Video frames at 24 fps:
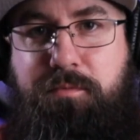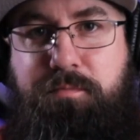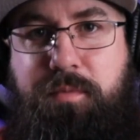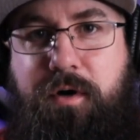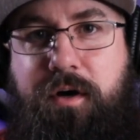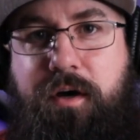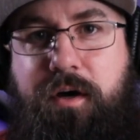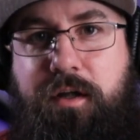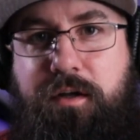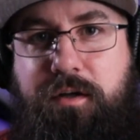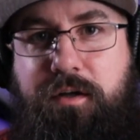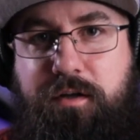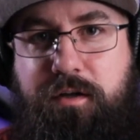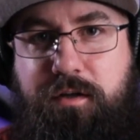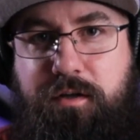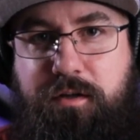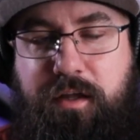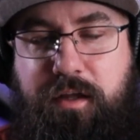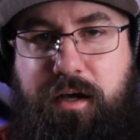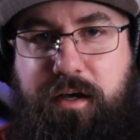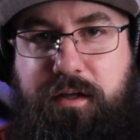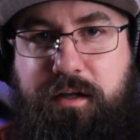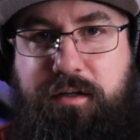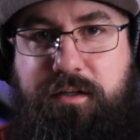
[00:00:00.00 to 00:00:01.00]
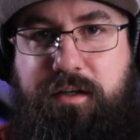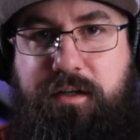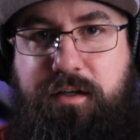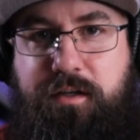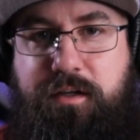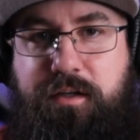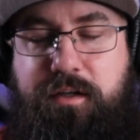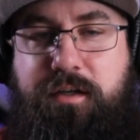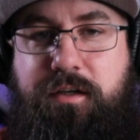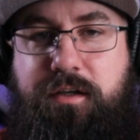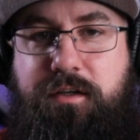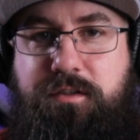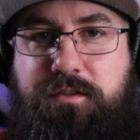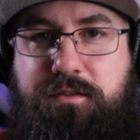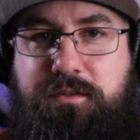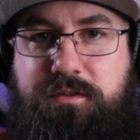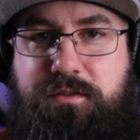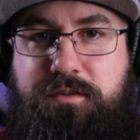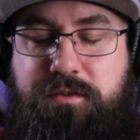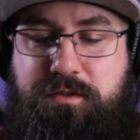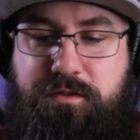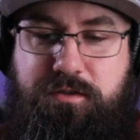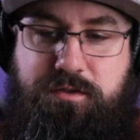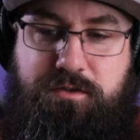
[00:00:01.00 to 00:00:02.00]
But the idea
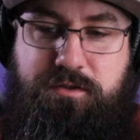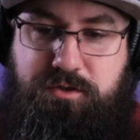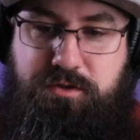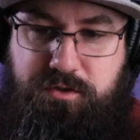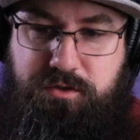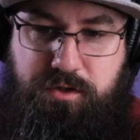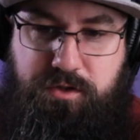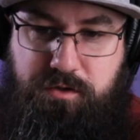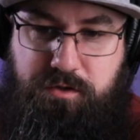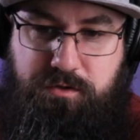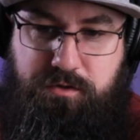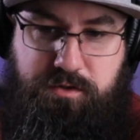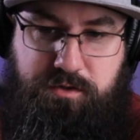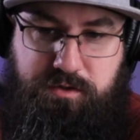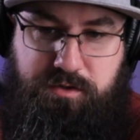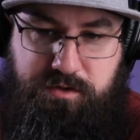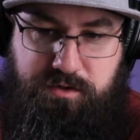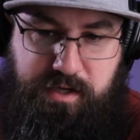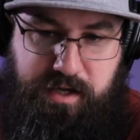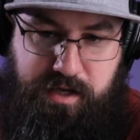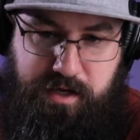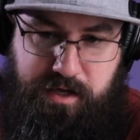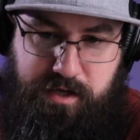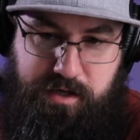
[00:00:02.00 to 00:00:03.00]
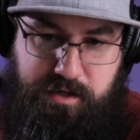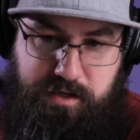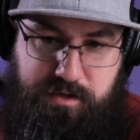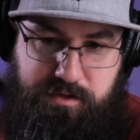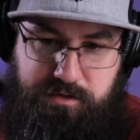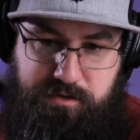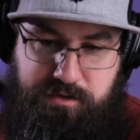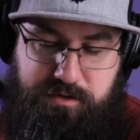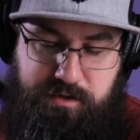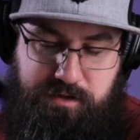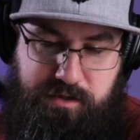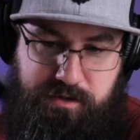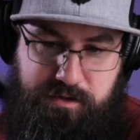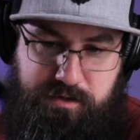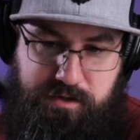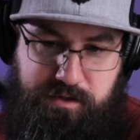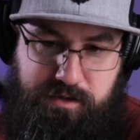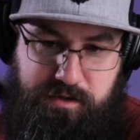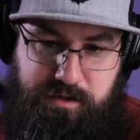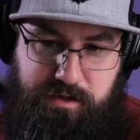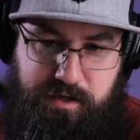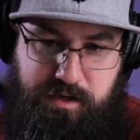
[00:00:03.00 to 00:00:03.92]
is Jonas has an